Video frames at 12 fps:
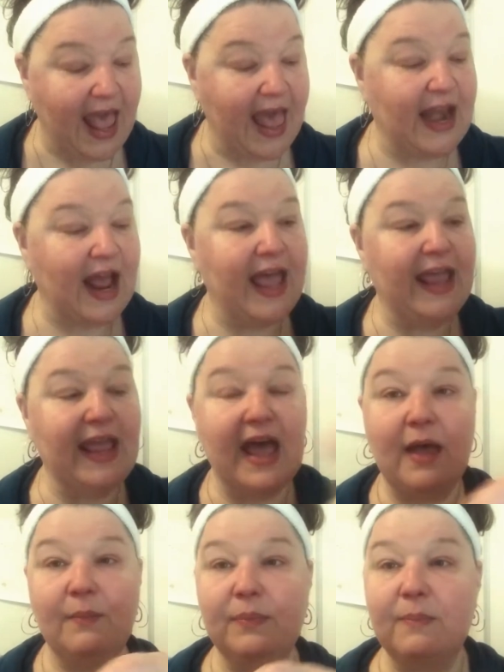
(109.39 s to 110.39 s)
and I
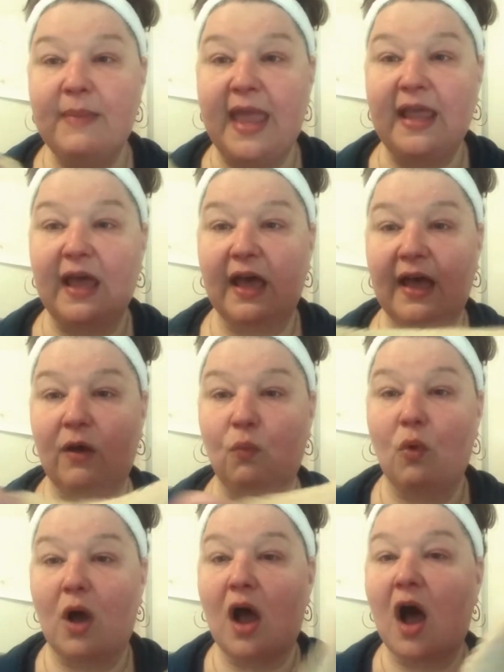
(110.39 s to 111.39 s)
make
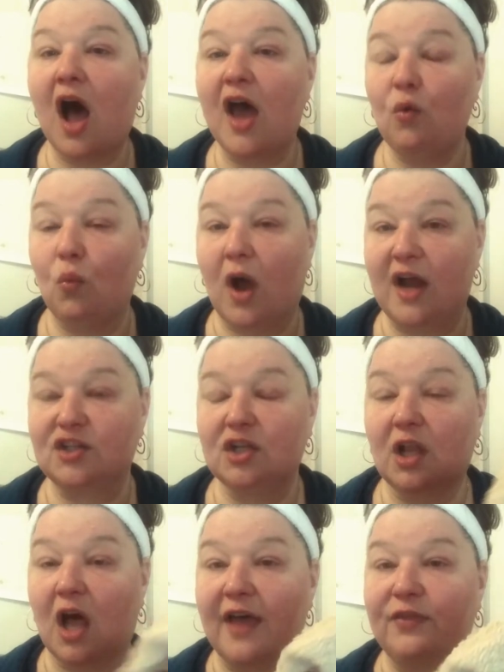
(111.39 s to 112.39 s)
a hot
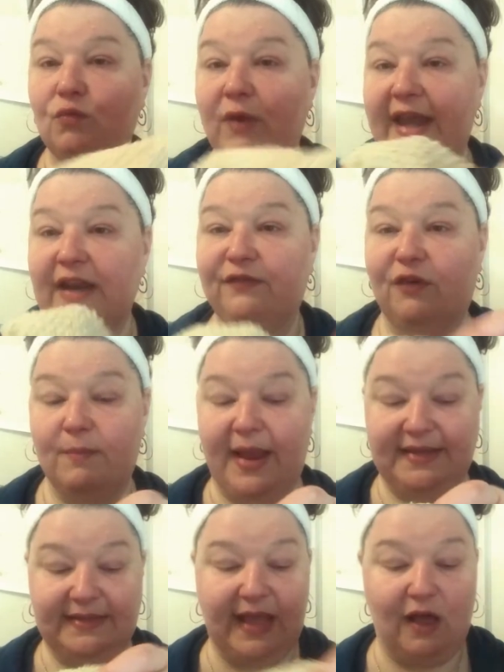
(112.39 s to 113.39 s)
washcloth ready for
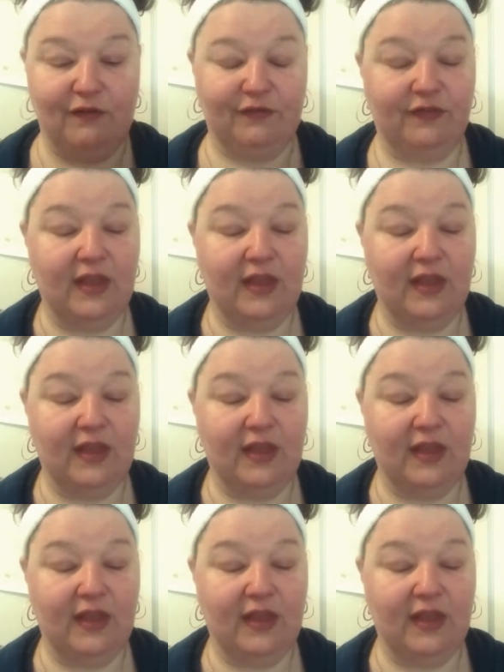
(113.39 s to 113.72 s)
myself.